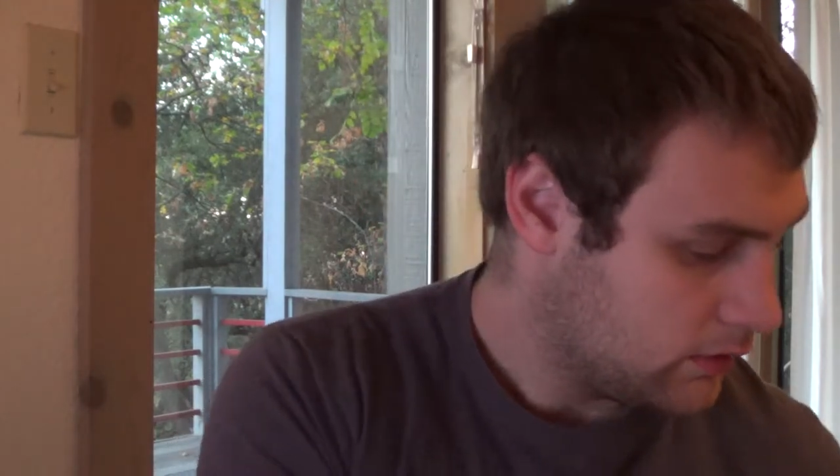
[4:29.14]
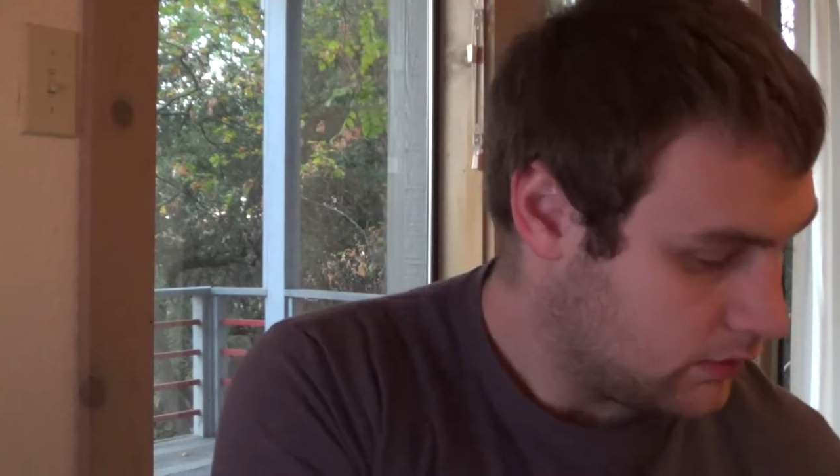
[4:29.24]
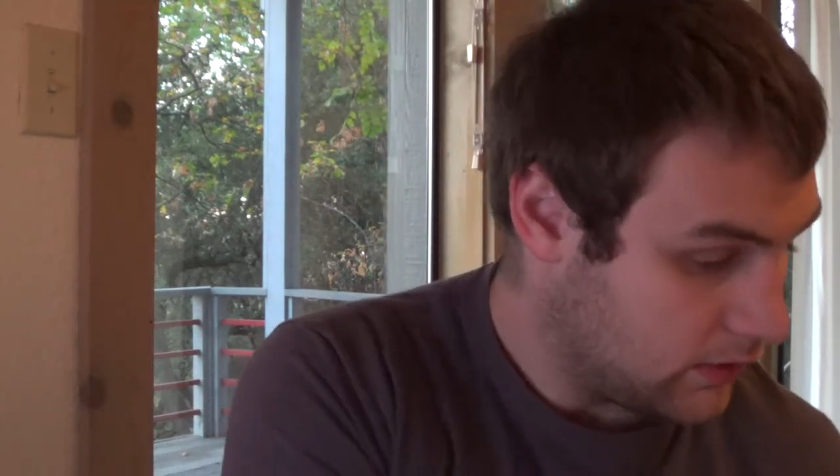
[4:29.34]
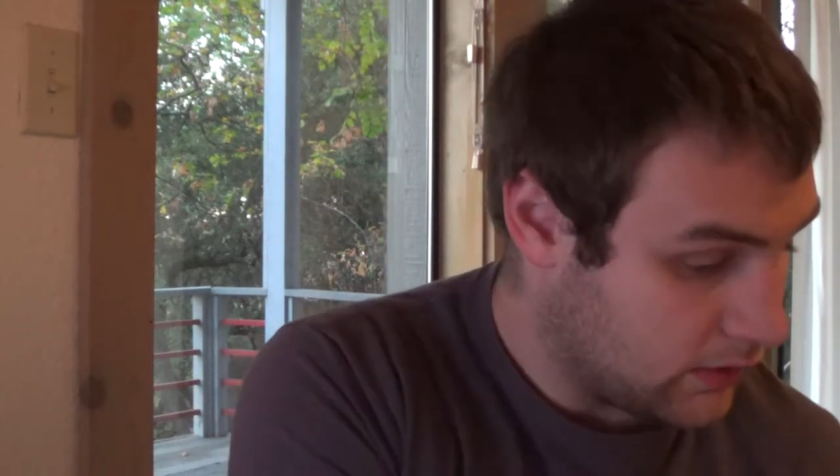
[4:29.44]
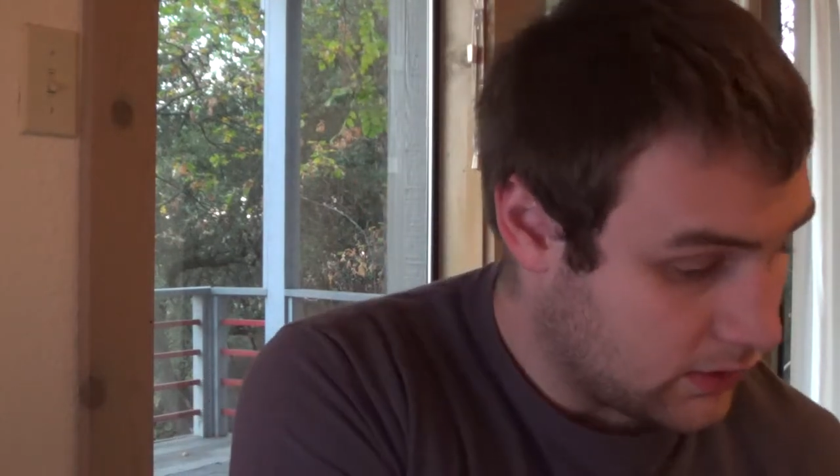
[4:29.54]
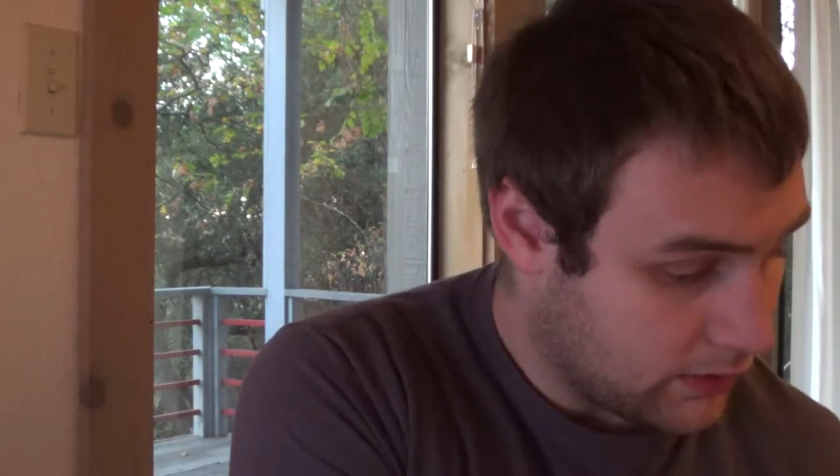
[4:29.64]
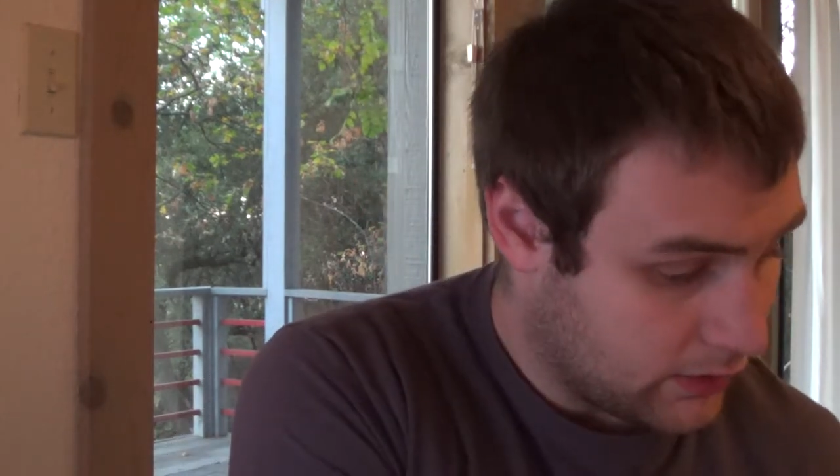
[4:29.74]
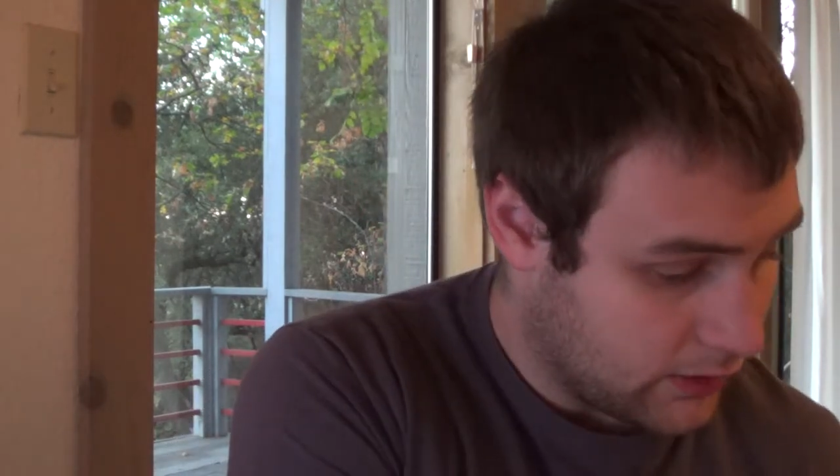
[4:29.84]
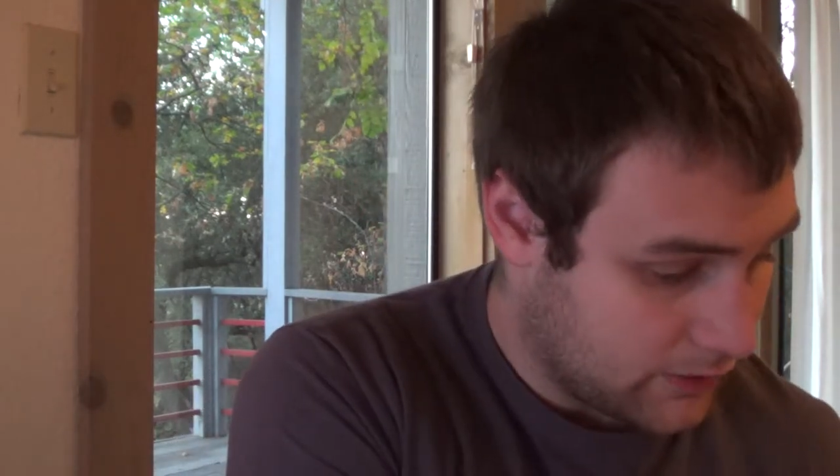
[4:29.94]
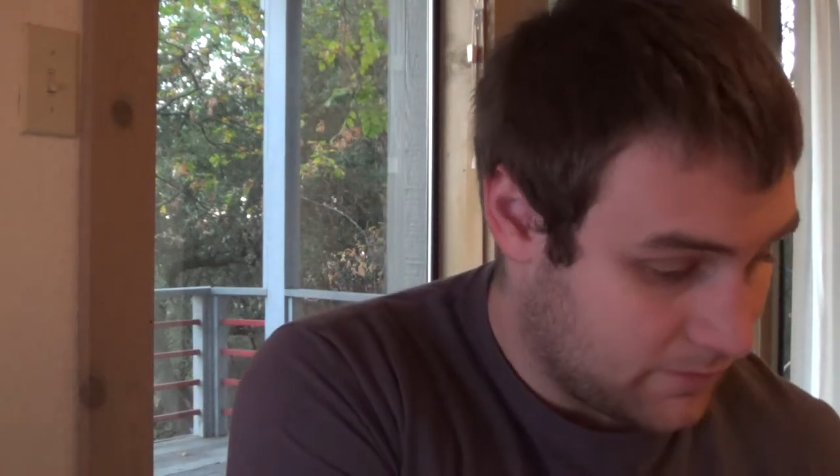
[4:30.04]
Then I
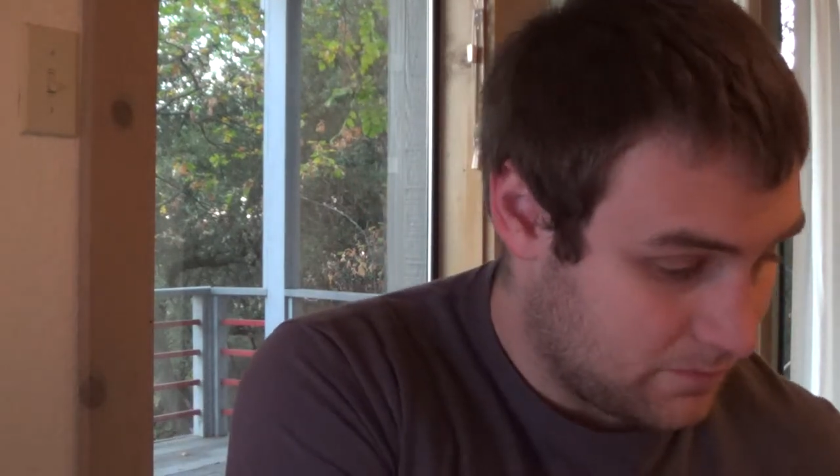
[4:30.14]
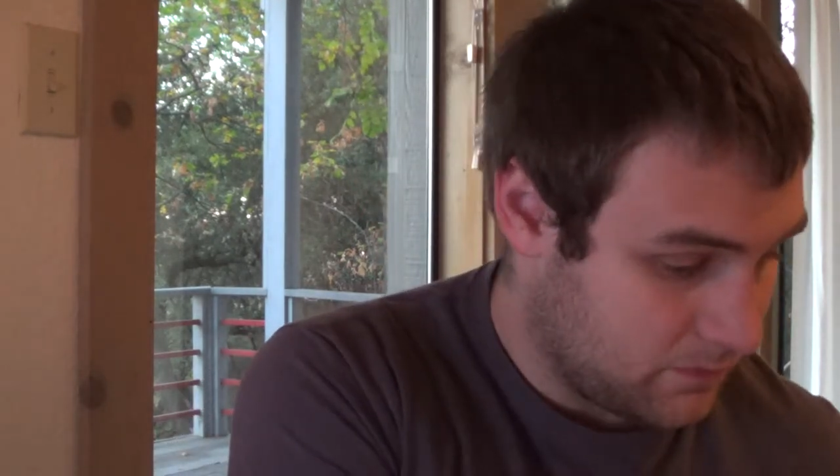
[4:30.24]
got